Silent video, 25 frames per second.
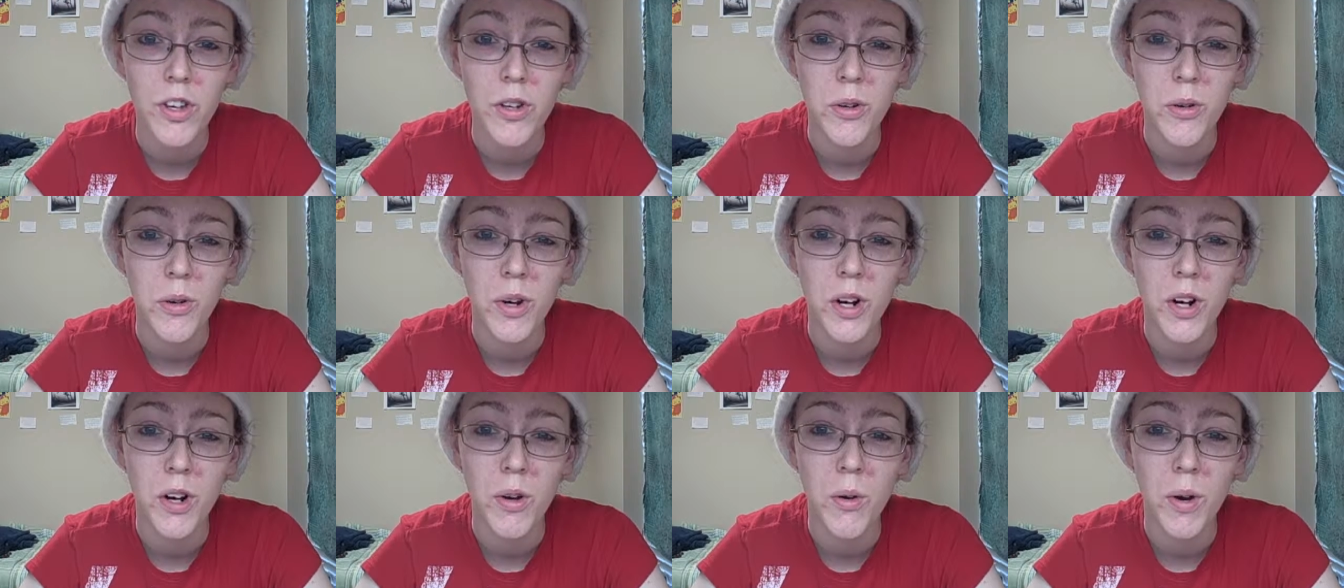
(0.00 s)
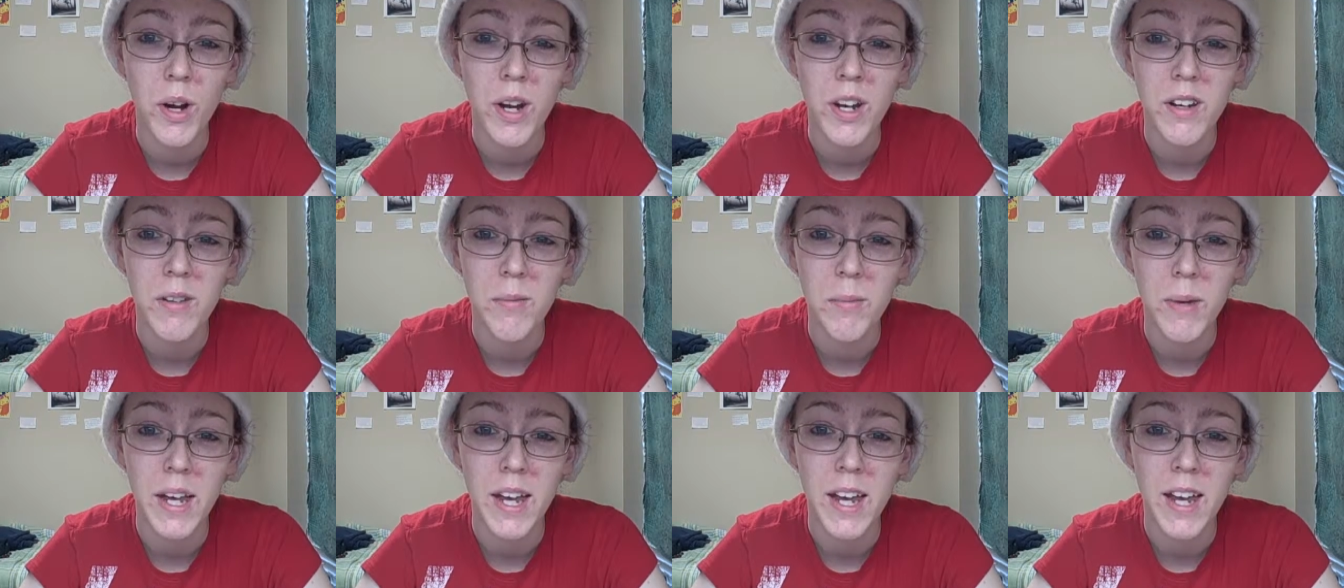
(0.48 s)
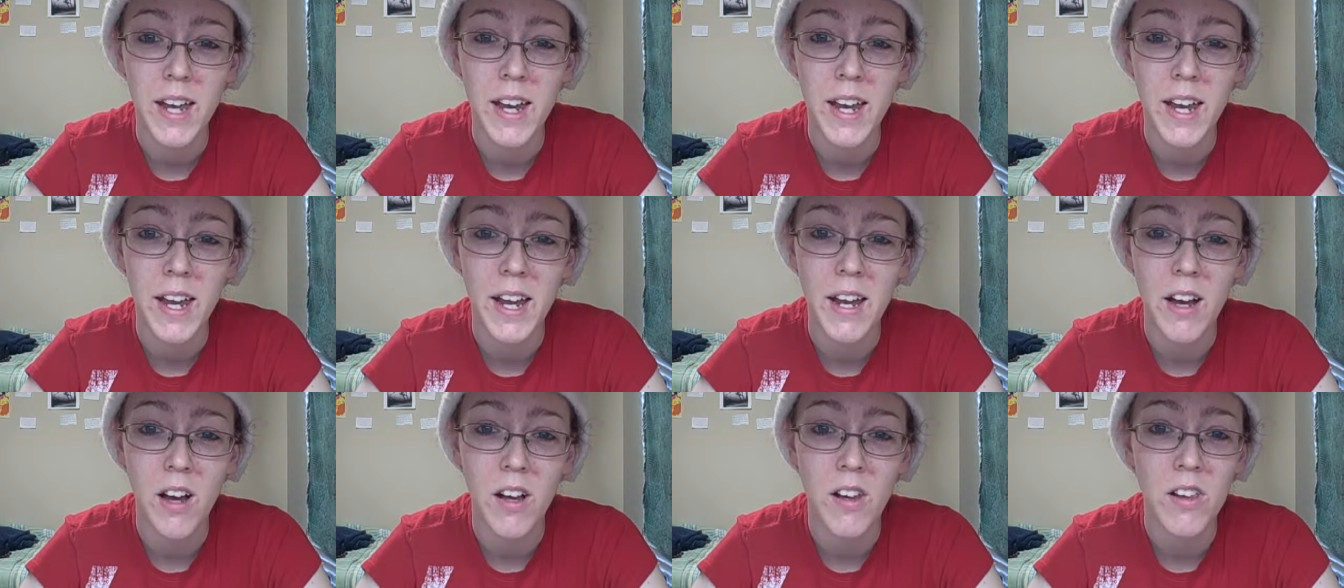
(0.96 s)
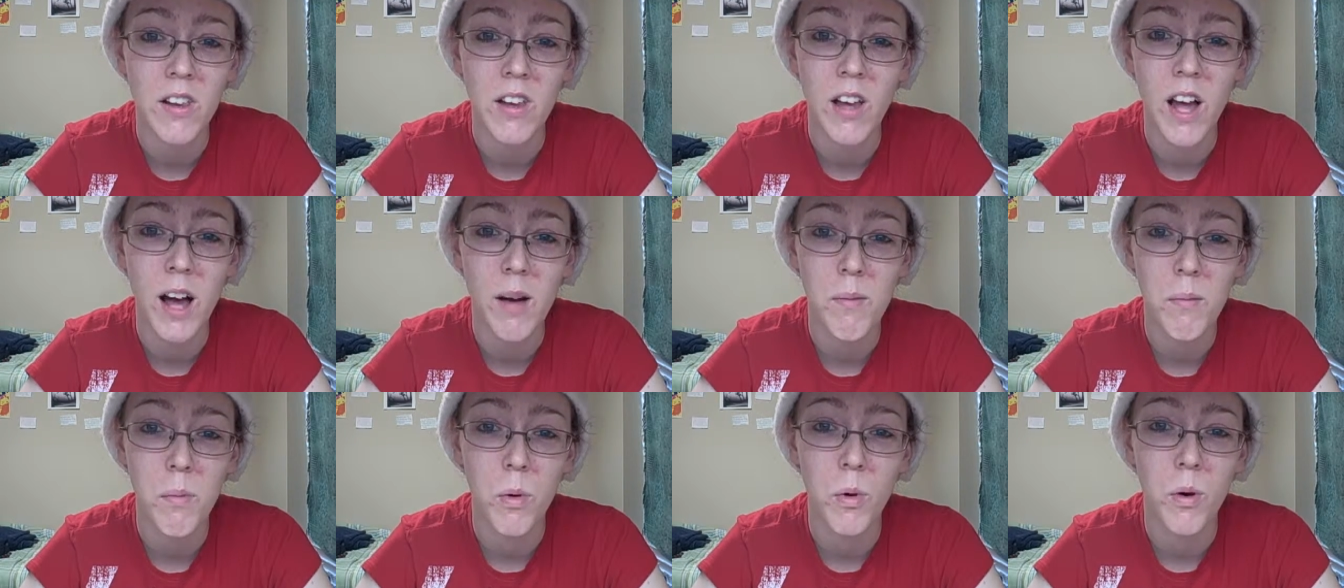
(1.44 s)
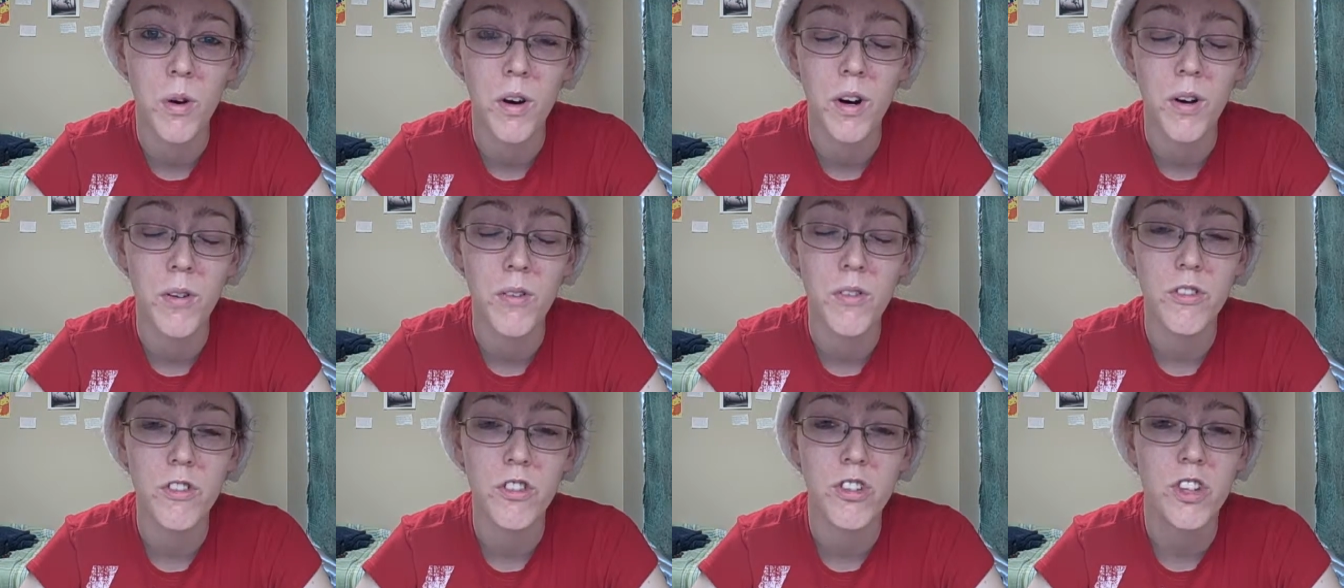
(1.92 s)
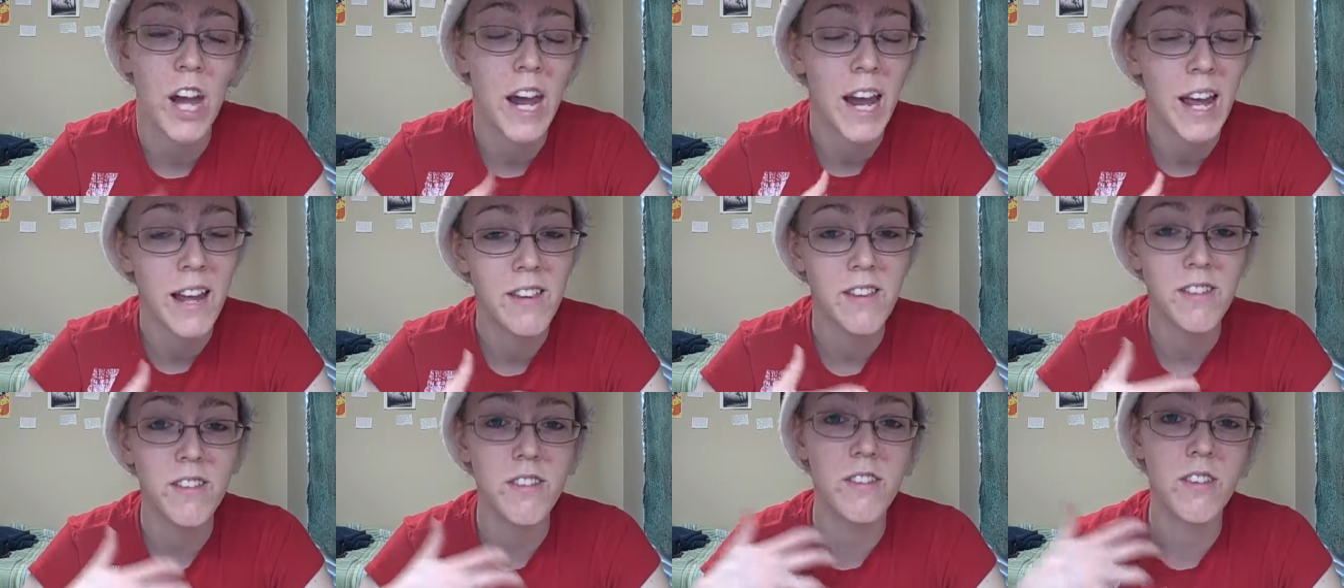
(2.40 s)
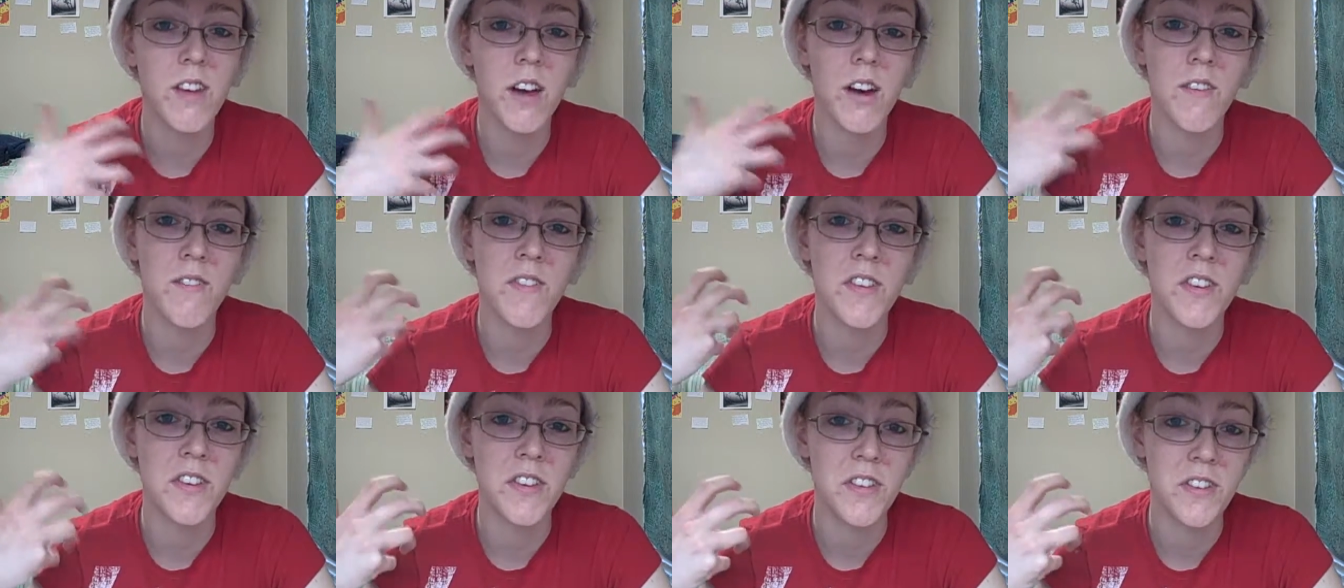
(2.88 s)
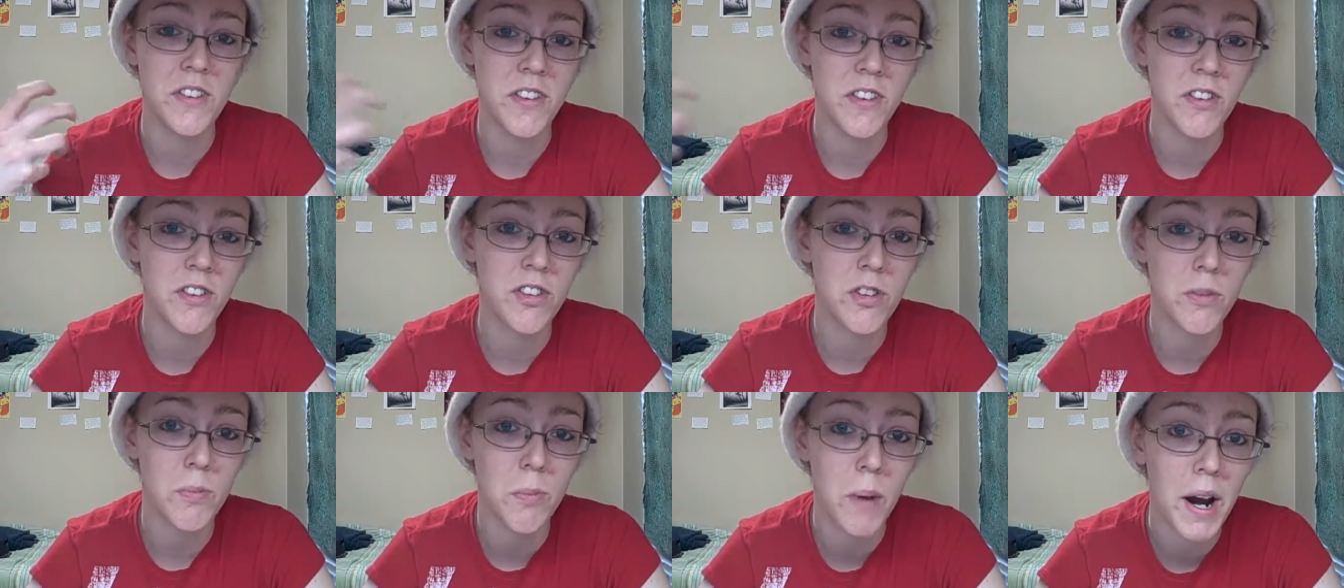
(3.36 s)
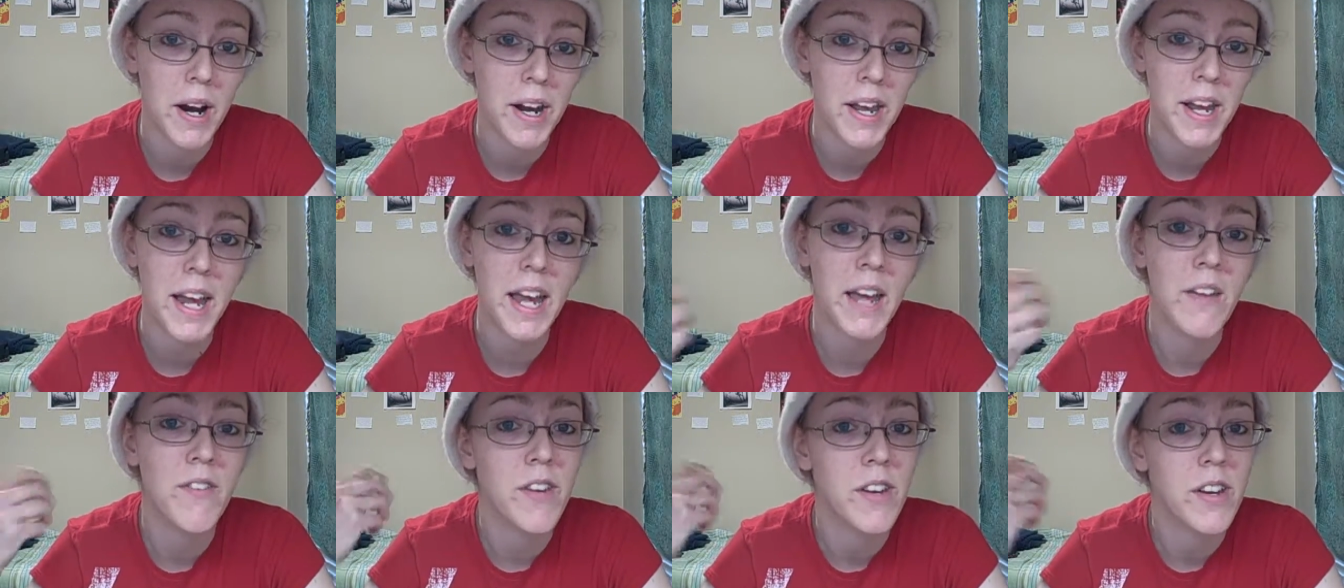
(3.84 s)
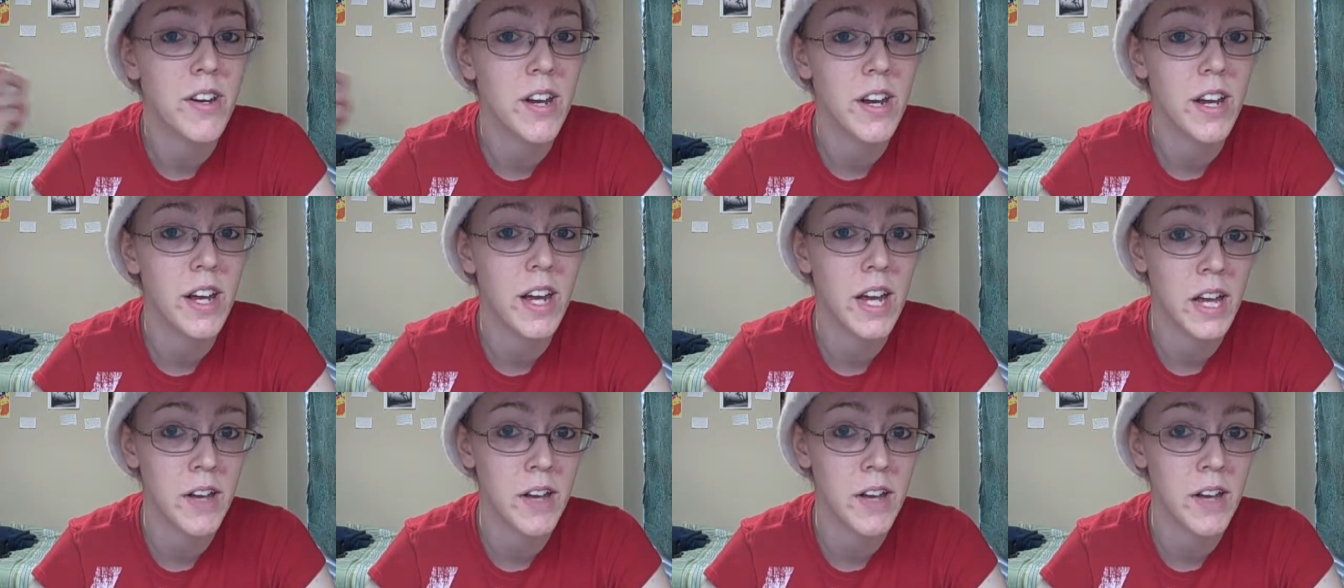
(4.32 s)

you're going to be hitting a lot more chances of the disease spreading if it